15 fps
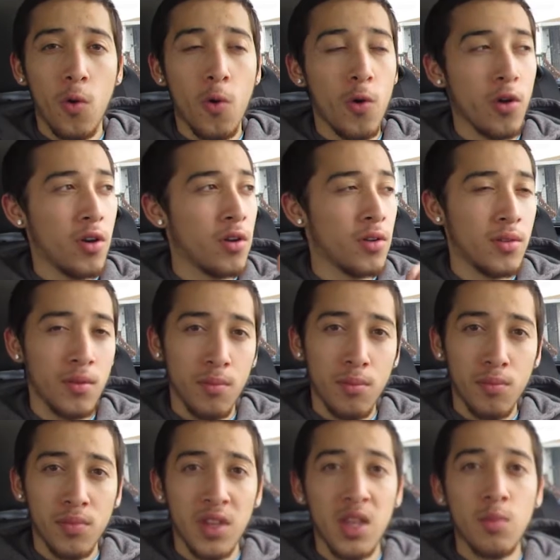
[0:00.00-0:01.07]
or
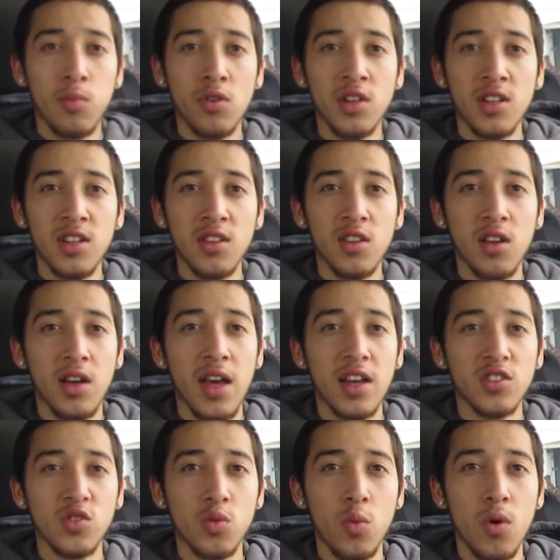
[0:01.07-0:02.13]
keep putting in the
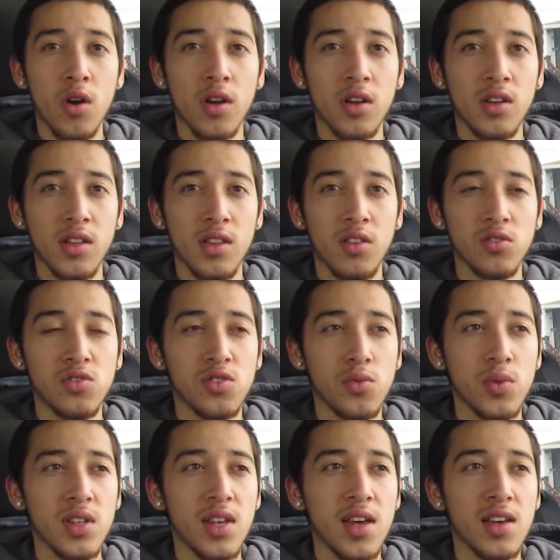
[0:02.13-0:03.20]
extra work in those
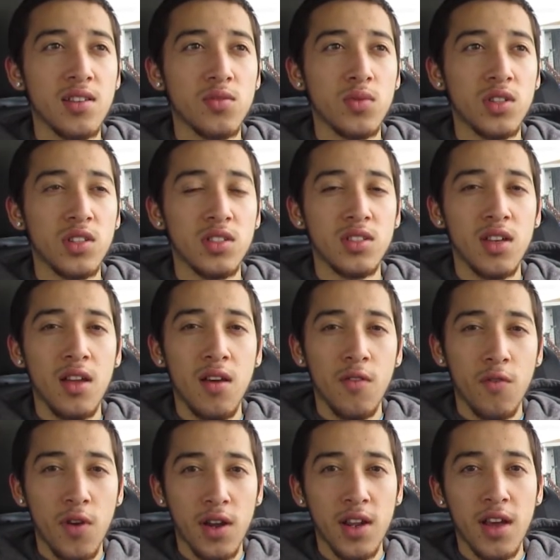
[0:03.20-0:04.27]
3 days, which is
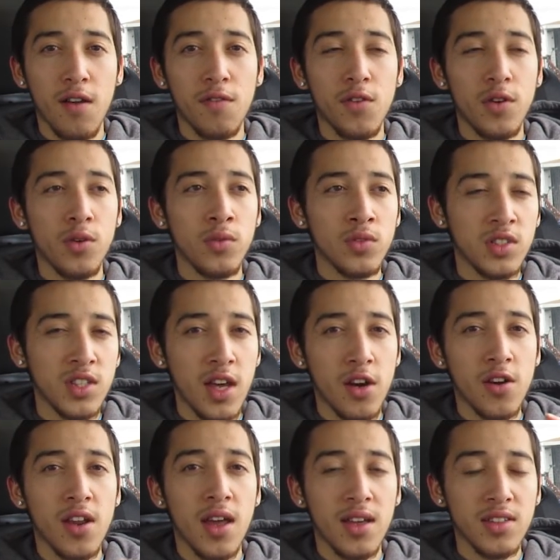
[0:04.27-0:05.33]
Friday afternoon,
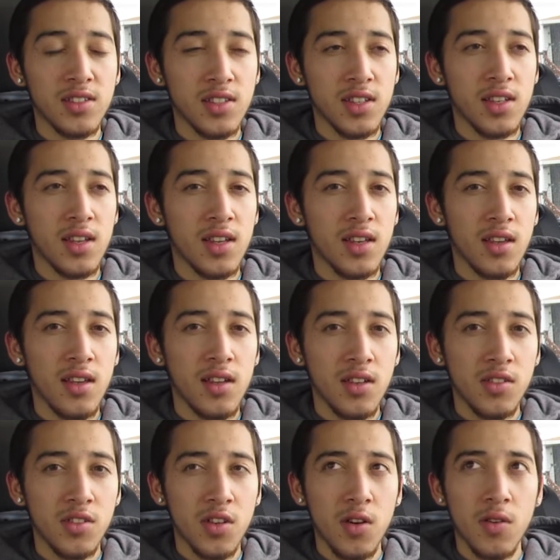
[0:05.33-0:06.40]
Saturday, and Sunday.
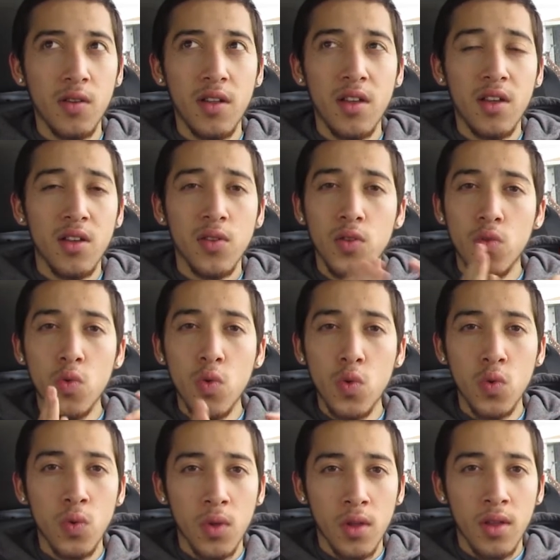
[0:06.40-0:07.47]
So
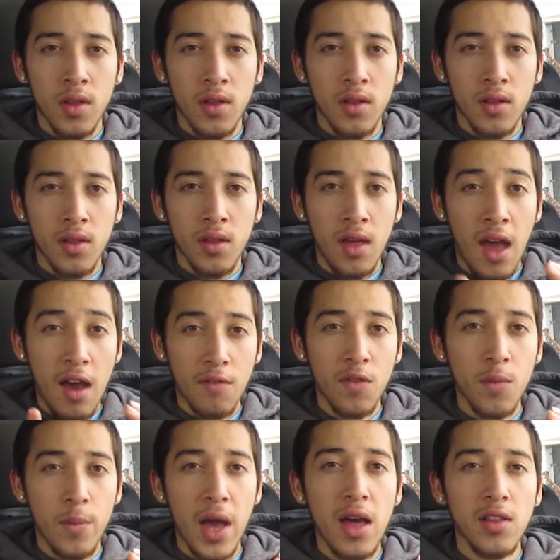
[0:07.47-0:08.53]
you have to
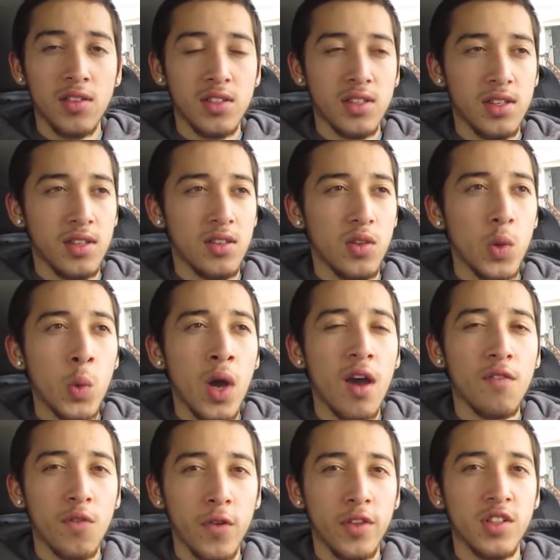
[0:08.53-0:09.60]
balance it. You
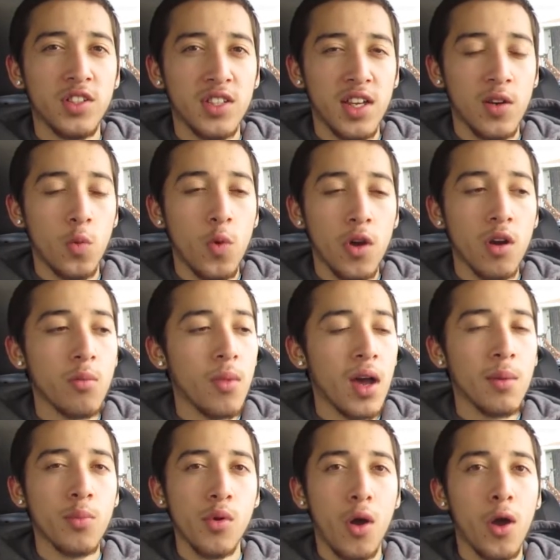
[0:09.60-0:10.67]
have to understand, what are my
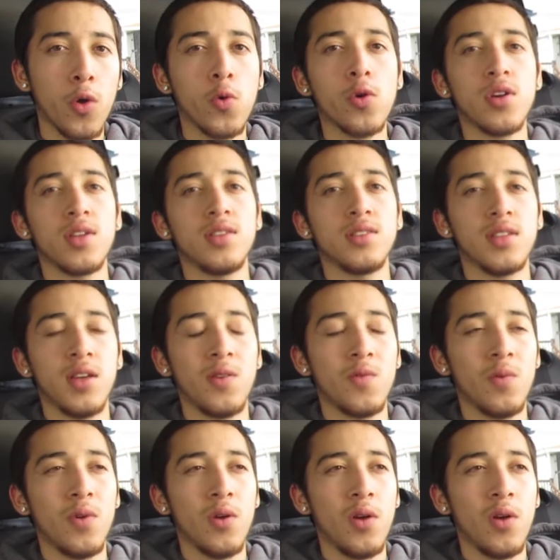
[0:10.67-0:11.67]
priorities and